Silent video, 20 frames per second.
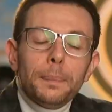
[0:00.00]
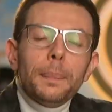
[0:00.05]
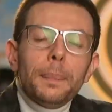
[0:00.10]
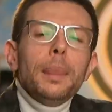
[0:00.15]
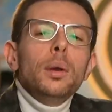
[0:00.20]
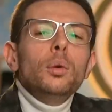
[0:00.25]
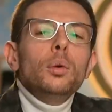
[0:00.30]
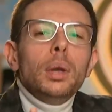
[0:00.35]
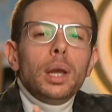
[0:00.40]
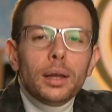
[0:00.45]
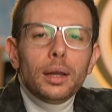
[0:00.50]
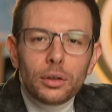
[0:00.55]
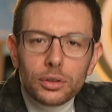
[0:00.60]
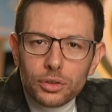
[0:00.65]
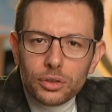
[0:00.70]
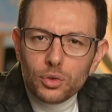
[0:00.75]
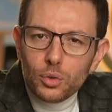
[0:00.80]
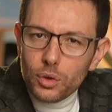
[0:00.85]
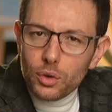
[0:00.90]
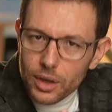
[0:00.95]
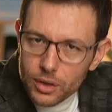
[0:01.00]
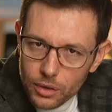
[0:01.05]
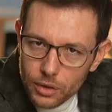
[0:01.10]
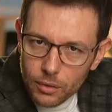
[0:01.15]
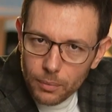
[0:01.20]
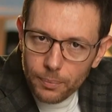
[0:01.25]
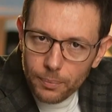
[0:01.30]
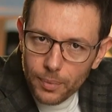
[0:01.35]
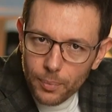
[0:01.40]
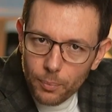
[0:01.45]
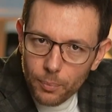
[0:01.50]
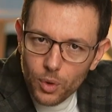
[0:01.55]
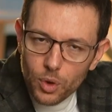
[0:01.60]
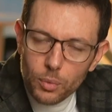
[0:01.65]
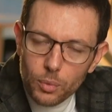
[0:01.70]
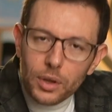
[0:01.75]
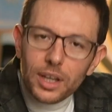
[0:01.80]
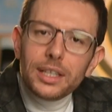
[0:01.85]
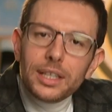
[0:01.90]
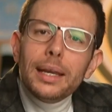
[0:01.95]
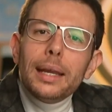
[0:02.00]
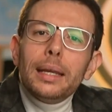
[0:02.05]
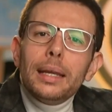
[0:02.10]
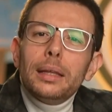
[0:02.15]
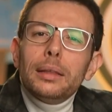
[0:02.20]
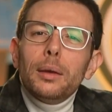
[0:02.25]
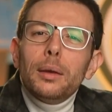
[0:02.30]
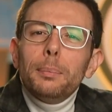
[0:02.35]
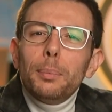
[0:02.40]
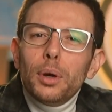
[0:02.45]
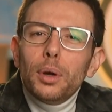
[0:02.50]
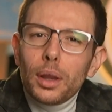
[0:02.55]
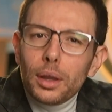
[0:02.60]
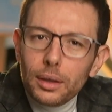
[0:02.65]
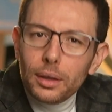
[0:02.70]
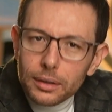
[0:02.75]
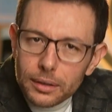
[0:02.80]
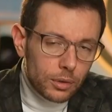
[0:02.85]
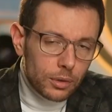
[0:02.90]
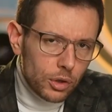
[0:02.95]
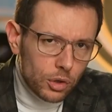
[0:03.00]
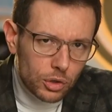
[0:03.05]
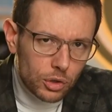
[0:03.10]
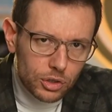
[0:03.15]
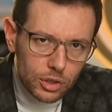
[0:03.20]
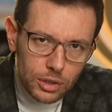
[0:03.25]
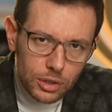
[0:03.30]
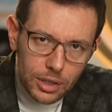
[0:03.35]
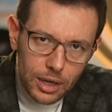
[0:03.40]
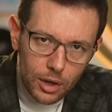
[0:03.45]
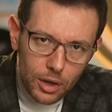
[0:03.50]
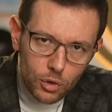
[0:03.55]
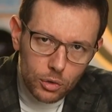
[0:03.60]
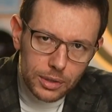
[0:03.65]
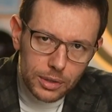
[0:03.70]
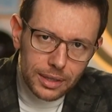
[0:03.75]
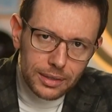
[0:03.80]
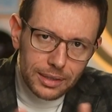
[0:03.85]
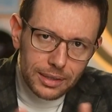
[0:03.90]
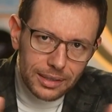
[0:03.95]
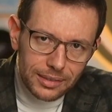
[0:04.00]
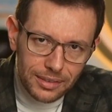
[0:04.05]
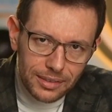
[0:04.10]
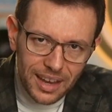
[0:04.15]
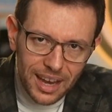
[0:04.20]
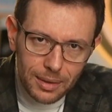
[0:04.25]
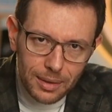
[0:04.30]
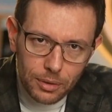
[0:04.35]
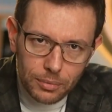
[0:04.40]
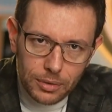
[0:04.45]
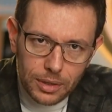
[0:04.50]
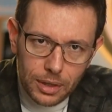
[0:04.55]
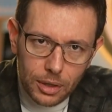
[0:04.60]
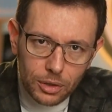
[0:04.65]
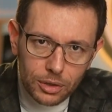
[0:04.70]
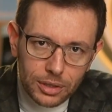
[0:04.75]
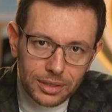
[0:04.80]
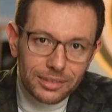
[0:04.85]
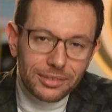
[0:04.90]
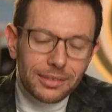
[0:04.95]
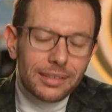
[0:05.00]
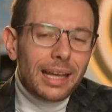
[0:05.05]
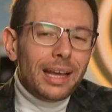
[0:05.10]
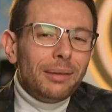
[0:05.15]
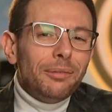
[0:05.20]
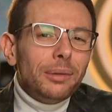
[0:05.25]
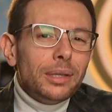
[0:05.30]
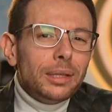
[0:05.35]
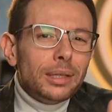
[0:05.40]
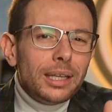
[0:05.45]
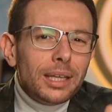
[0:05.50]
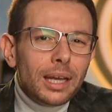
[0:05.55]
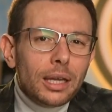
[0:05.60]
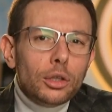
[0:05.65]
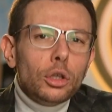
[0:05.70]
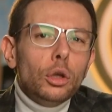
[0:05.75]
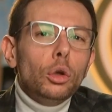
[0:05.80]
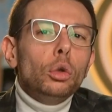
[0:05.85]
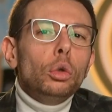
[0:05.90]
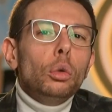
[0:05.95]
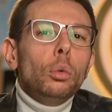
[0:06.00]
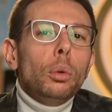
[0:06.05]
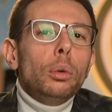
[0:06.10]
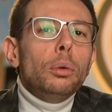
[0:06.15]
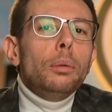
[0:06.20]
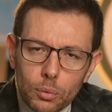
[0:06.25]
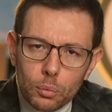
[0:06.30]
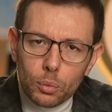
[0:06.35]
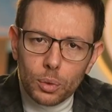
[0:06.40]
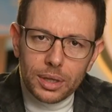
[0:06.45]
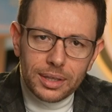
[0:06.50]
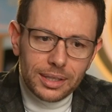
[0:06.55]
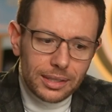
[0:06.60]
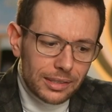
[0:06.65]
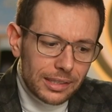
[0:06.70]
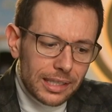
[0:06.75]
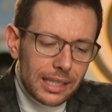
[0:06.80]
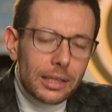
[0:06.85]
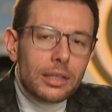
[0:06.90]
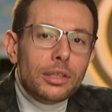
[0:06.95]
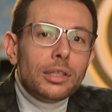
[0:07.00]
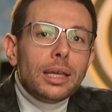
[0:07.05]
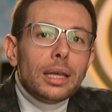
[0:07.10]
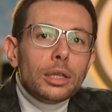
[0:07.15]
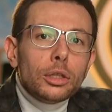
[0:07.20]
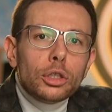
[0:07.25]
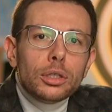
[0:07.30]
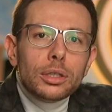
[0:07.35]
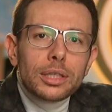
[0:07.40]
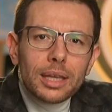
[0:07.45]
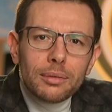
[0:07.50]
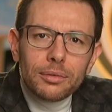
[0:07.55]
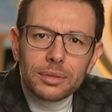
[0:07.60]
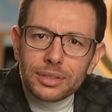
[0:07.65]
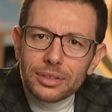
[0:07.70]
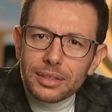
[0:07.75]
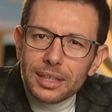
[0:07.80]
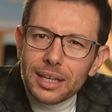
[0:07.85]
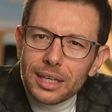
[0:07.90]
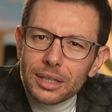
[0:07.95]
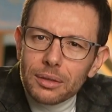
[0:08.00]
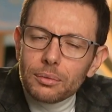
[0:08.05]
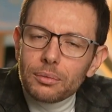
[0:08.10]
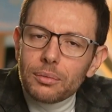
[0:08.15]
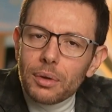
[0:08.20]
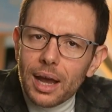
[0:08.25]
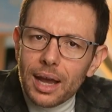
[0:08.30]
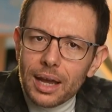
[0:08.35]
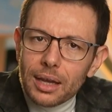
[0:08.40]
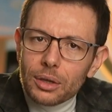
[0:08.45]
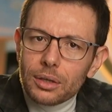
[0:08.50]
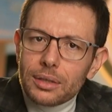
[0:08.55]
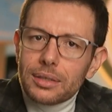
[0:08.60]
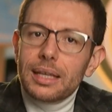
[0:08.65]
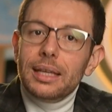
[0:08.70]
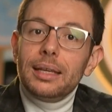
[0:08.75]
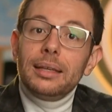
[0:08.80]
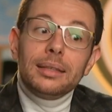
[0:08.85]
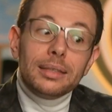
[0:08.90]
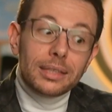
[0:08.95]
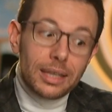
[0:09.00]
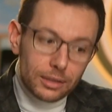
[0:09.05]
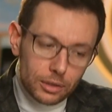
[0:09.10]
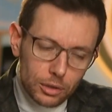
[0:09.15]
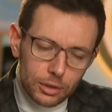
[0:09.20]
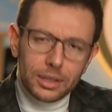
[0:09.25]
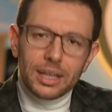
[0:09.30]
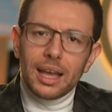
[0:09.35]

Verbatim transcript: The drier the soil, the more ready it is to burn. You should know that this time of year is definitely unusual. Witnessing such devastating fires in Southern